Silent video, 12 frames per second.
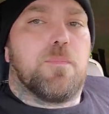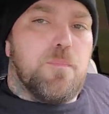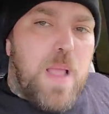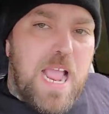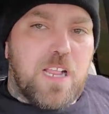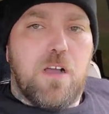
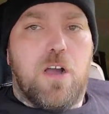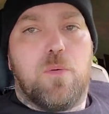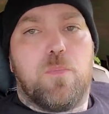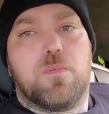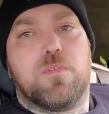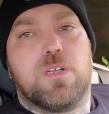Back up.
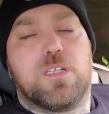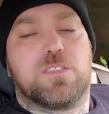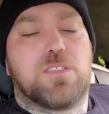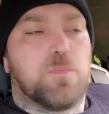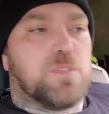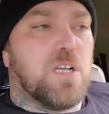
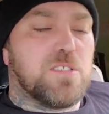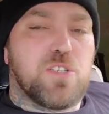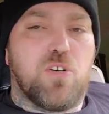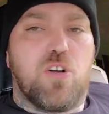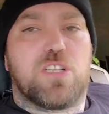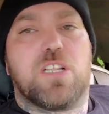I'm done
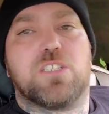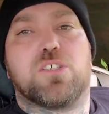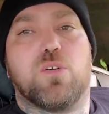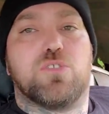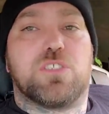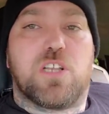talking. I
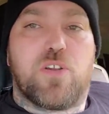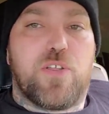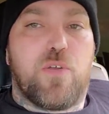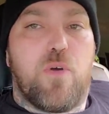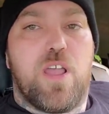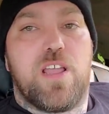told you carry
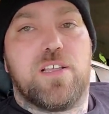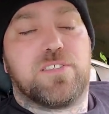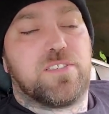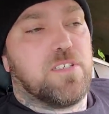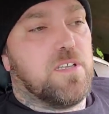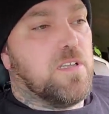your
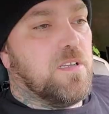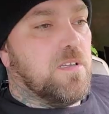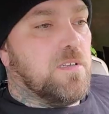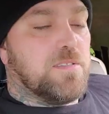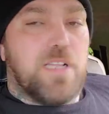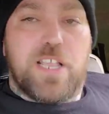ass.
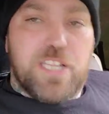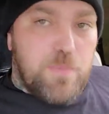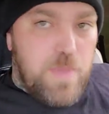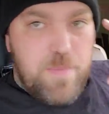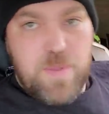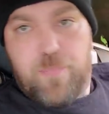Now you done
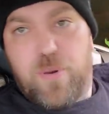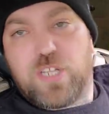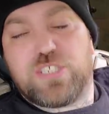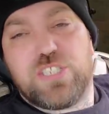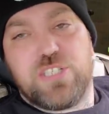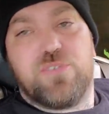made me
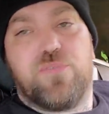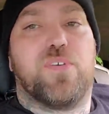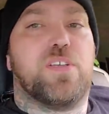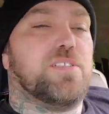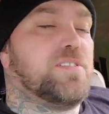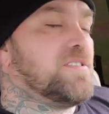punch you in your
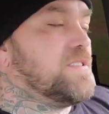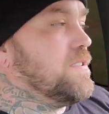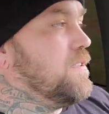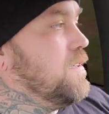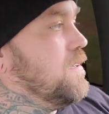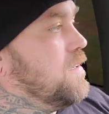face.
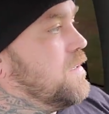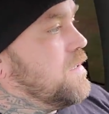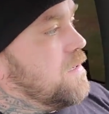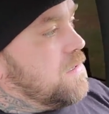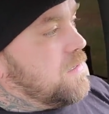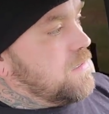
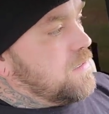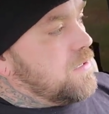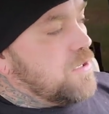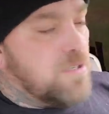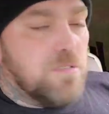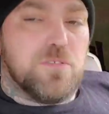
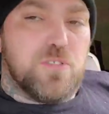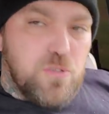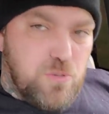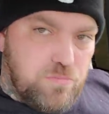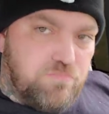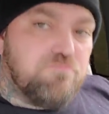
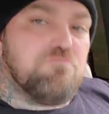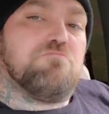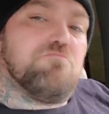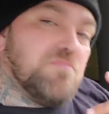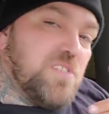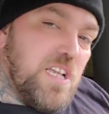Dude
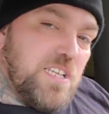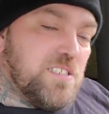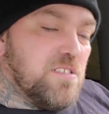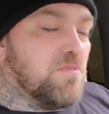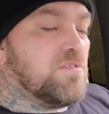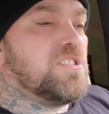takes
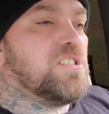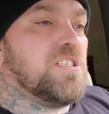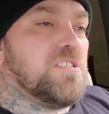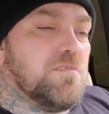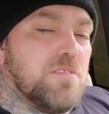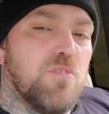it on the
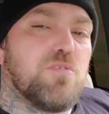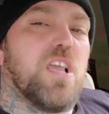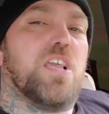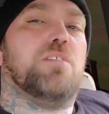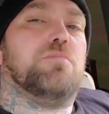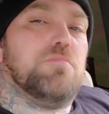chin.
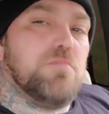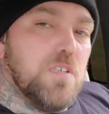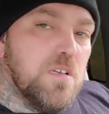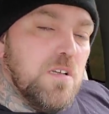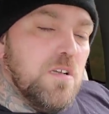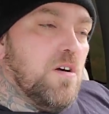Okay,
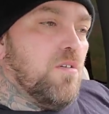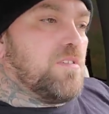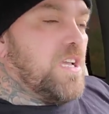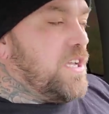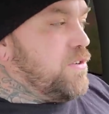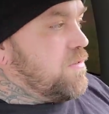
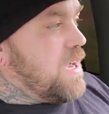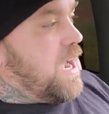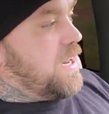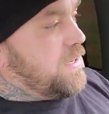you got